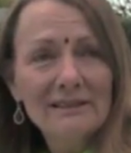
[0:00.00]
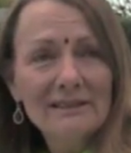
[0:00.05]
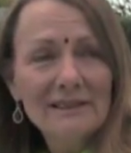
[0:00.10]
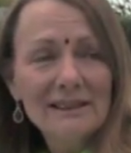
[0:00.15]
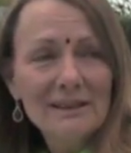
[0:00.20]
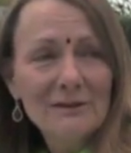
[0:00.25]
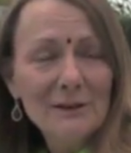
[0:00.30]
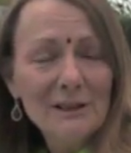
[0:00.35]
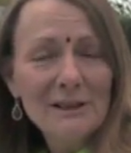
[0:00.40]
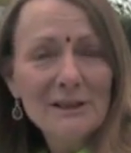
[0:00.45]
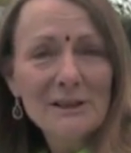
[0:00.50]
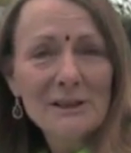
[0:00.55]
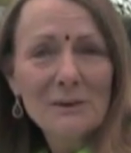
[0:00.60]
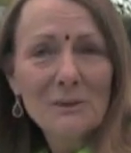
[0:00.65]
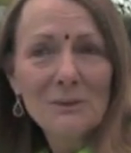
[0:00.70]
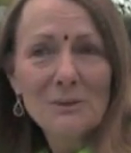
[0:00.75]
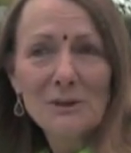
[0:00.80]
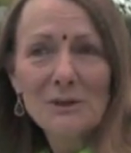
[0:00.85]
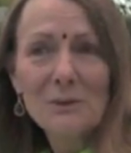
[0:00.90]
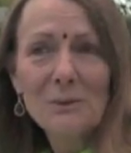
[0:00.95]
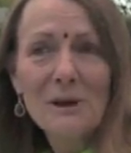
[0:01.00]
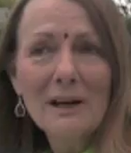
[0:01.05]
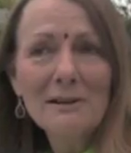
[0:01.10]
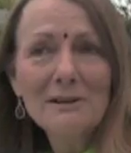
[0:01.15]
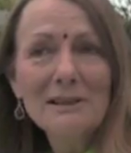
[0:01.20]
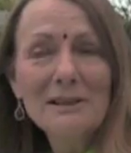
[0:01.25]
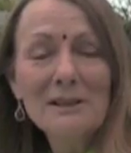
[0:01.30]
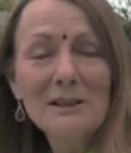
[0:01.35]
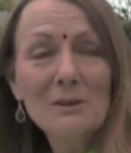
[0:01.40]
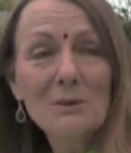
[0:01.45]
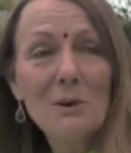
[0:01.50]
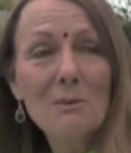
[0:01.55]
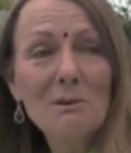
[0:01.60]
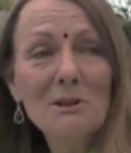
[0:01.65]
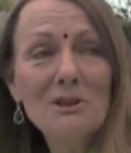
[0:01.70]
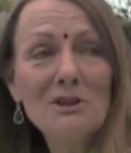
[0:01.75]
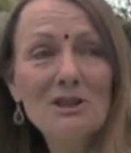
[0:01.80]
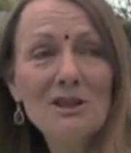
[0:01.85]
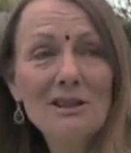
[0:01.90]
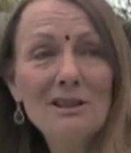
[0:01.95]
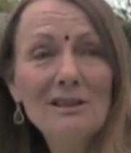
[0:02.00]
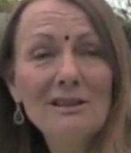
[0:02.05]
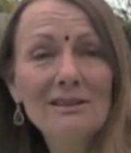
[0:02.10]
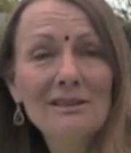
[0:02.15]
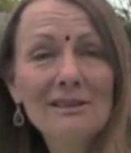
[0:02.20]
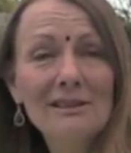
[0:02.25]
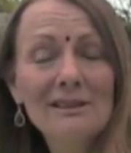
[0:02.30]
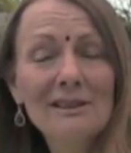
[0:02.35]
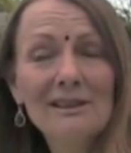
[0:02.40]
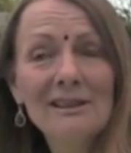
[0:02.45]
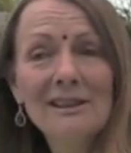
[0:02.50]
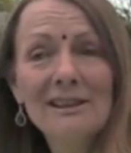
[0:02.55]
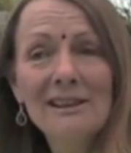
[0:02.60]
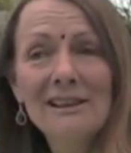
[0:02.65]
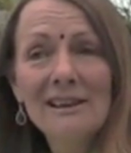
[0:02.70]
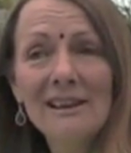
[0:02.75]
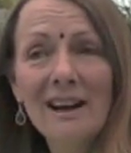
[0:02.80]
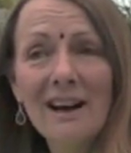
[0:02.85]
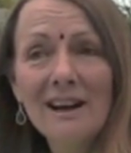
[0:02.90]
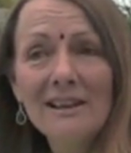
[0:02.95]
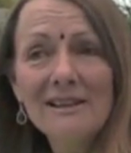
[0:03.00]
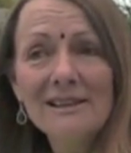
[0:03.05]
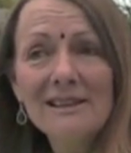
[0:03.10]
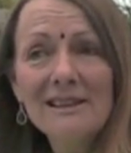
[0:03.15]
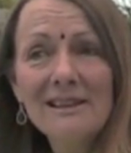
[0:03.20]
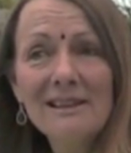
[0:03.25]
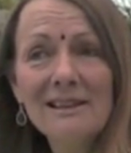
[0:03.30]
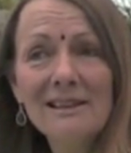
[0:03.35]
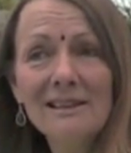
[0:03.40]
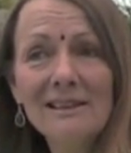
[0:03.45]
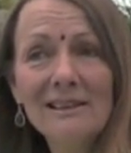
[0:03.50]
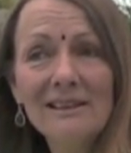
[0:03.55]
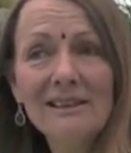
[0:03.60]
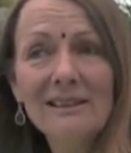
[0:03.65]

the events surrounding Swamiji, I see